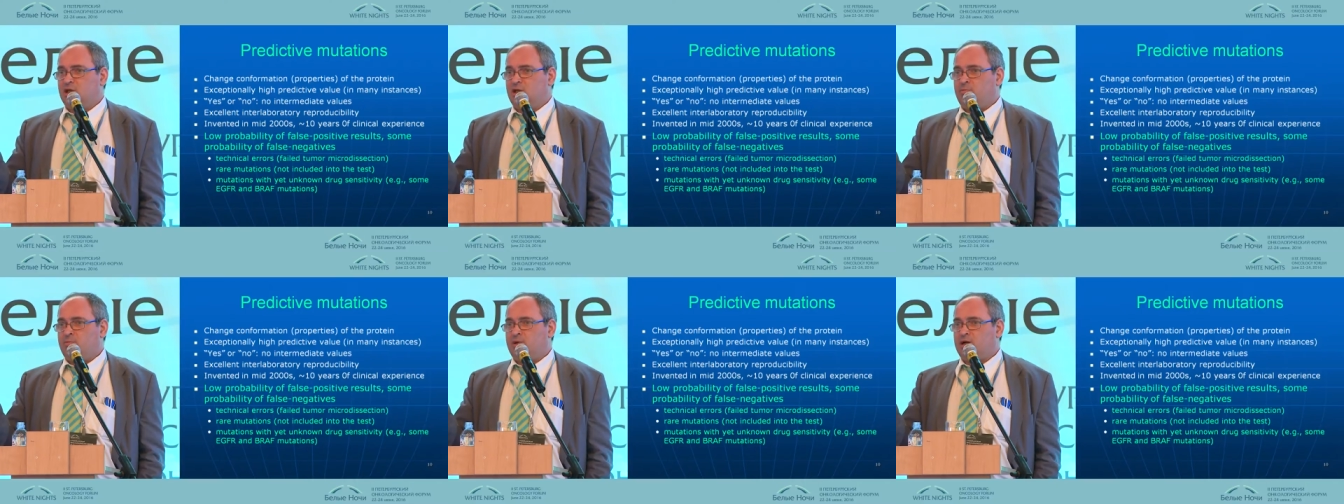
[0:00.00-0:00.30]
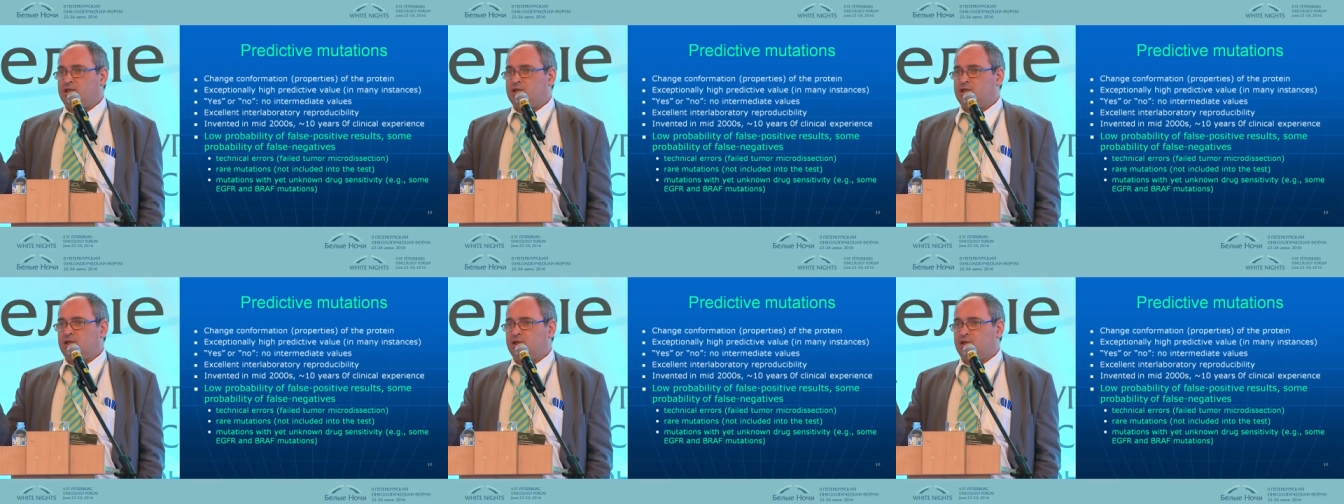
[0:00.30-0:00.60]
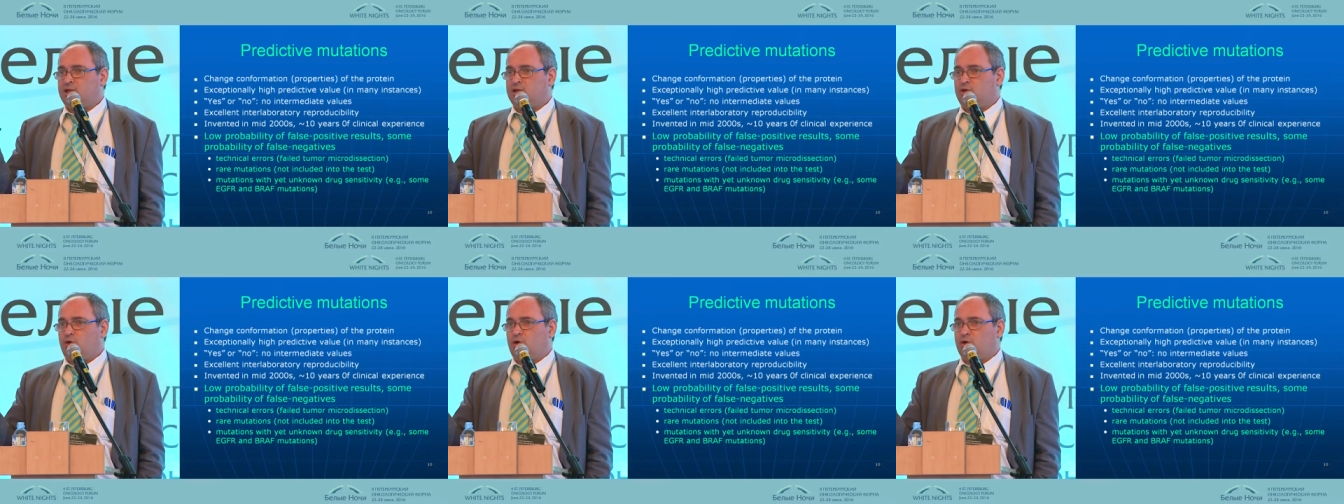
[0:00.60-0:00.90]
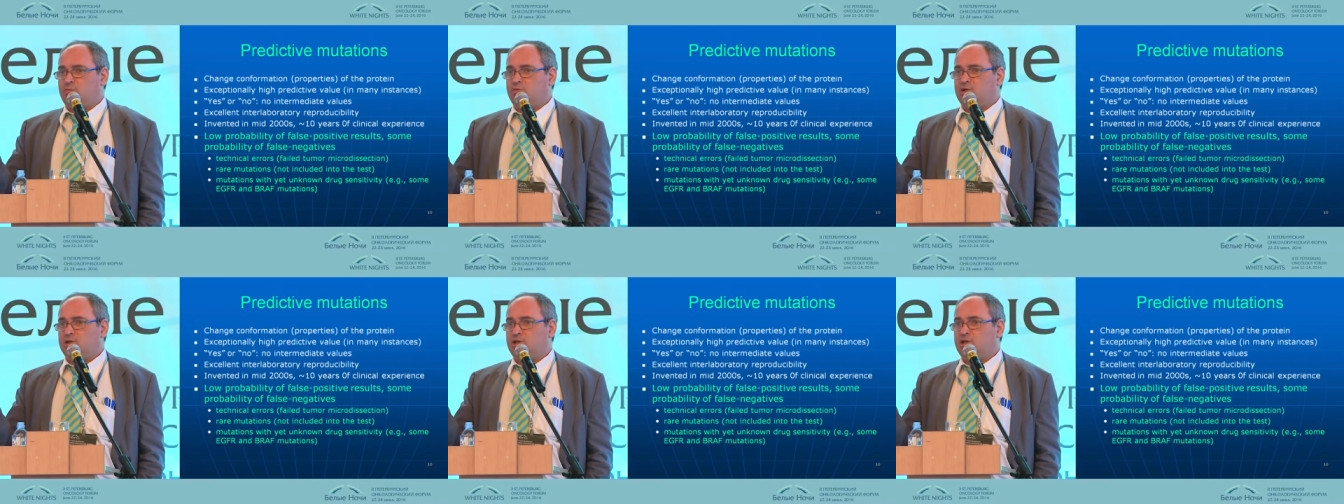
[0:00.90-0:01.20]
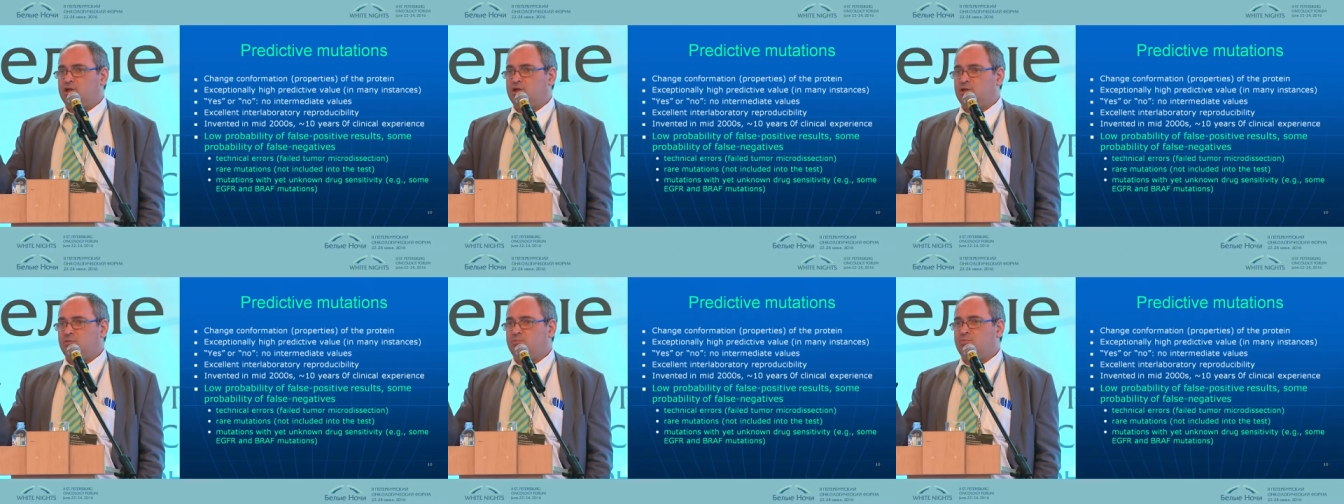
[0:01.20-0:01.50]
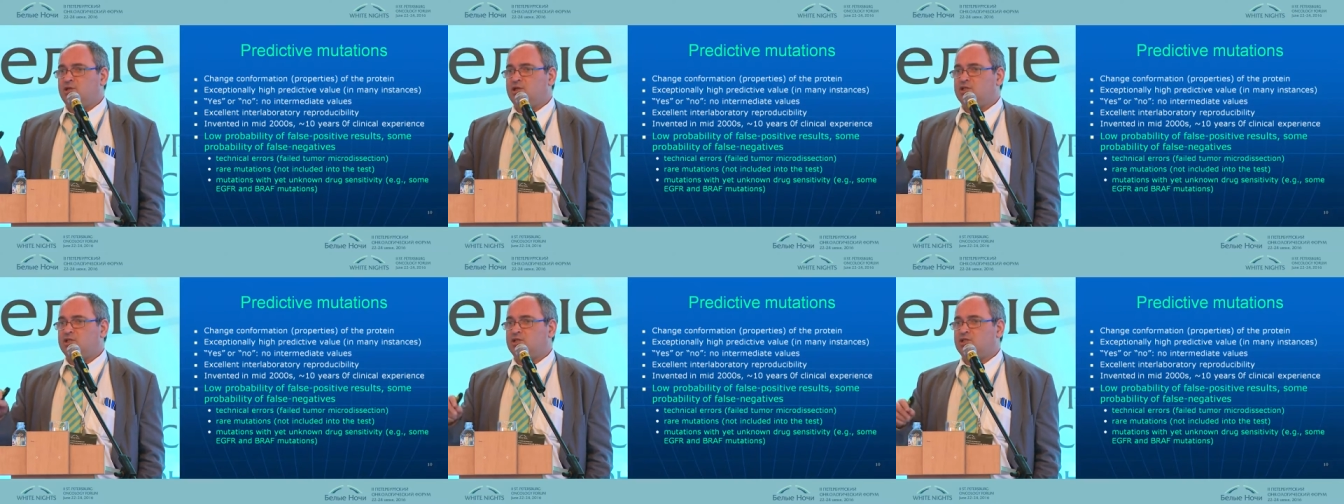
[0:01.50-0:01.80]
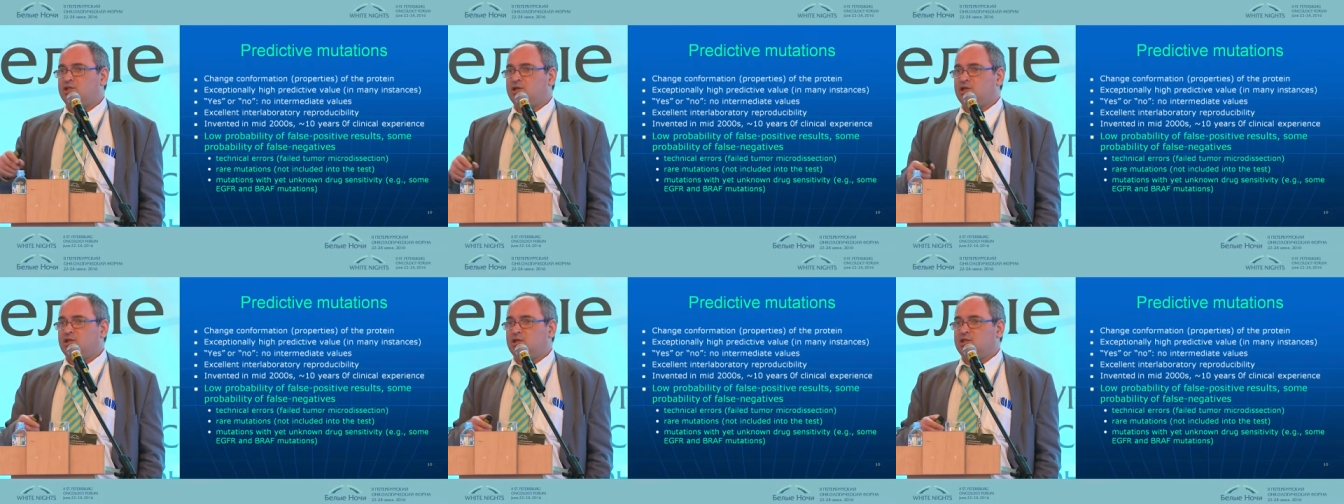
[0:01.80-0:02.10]
but normally
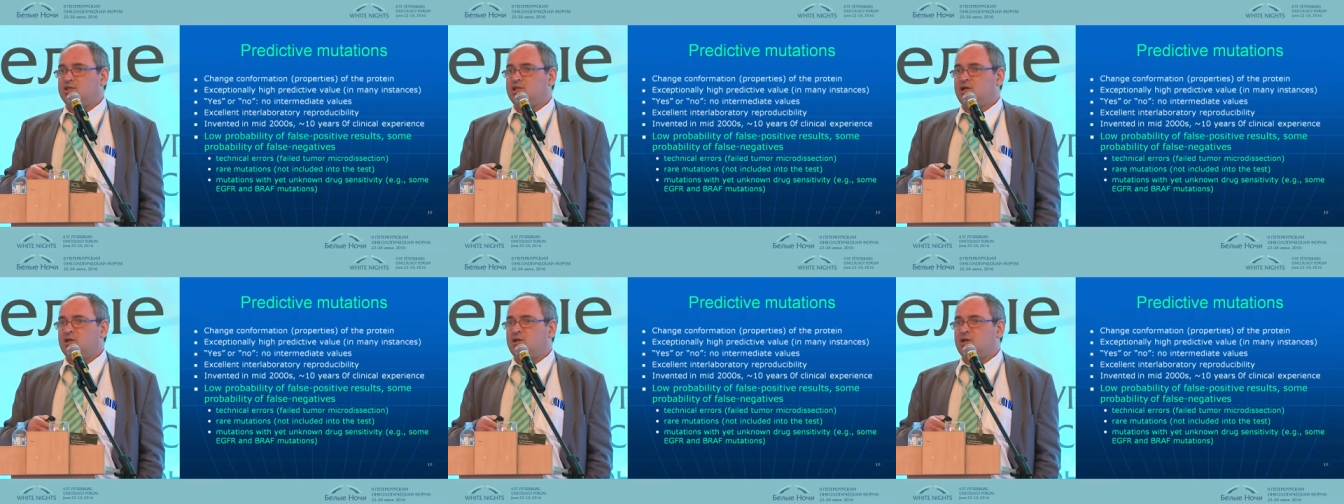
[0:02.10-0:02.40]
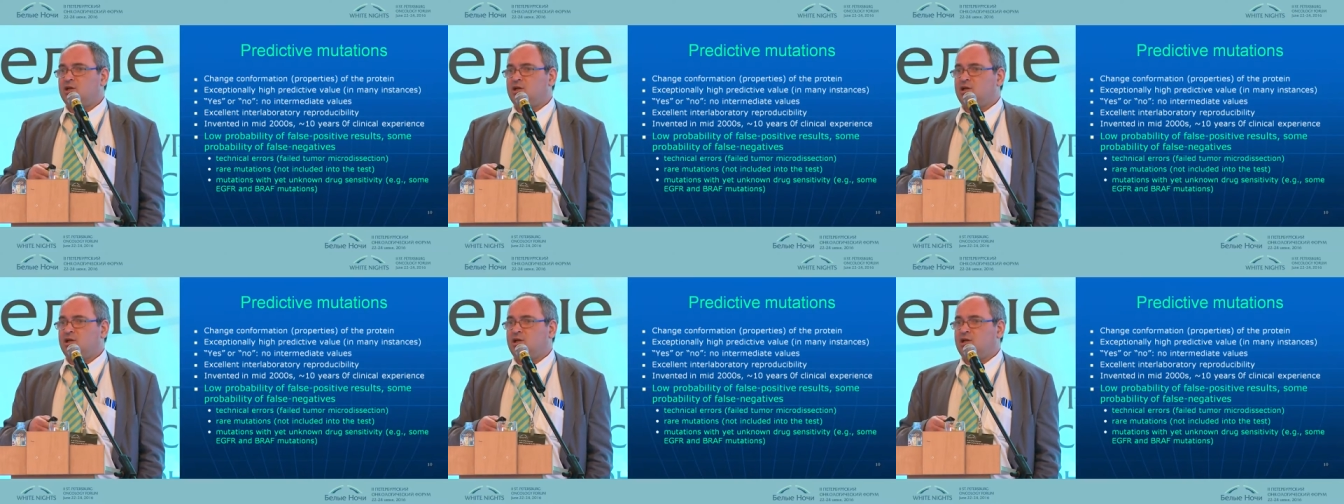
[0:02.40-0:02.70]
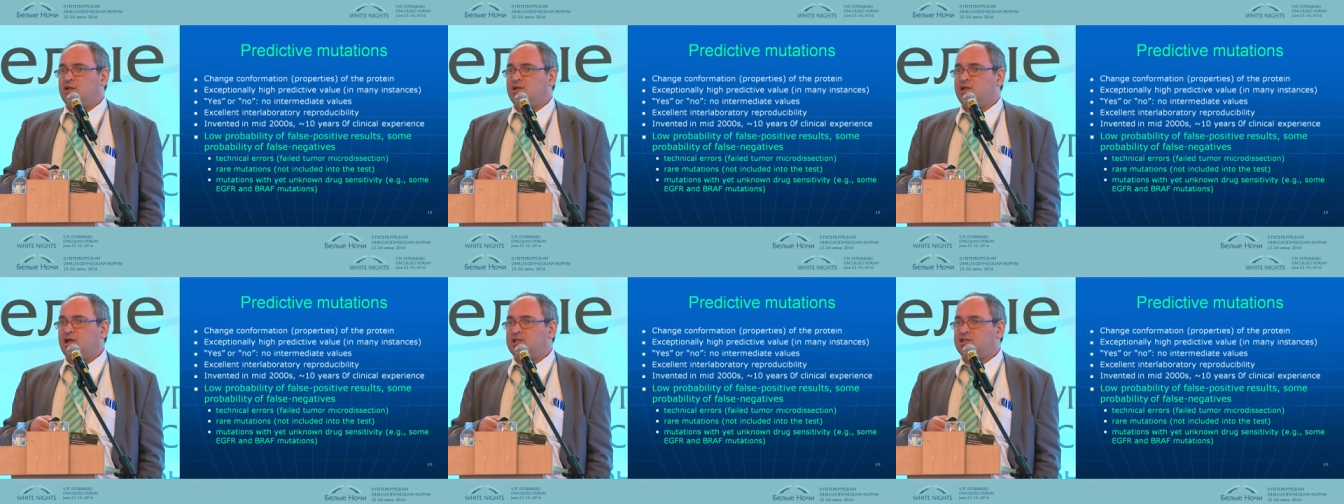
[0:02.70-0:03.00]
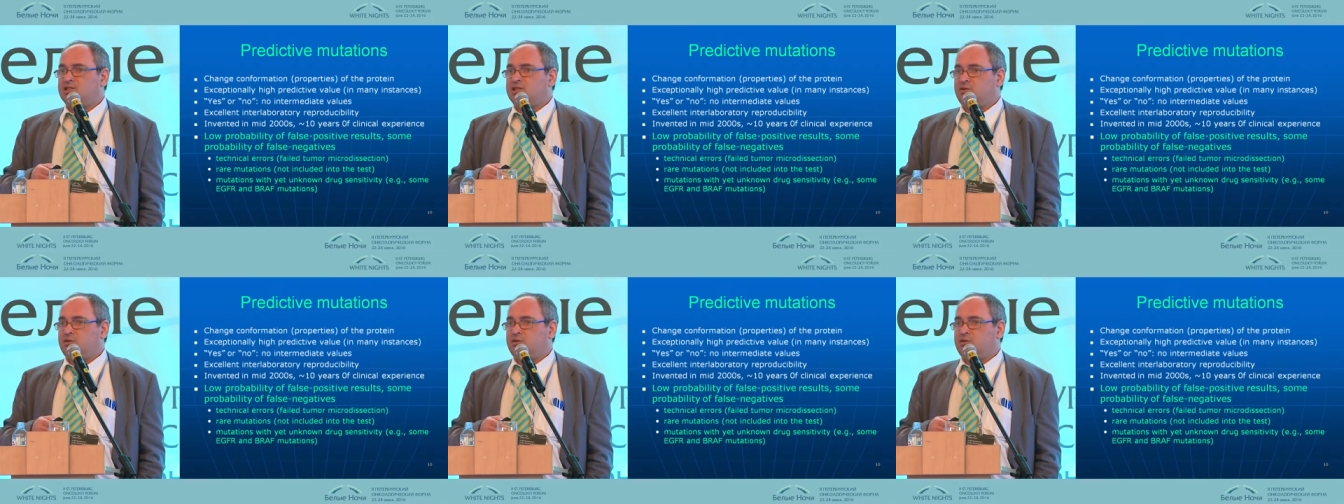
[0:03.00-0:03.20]
miss the less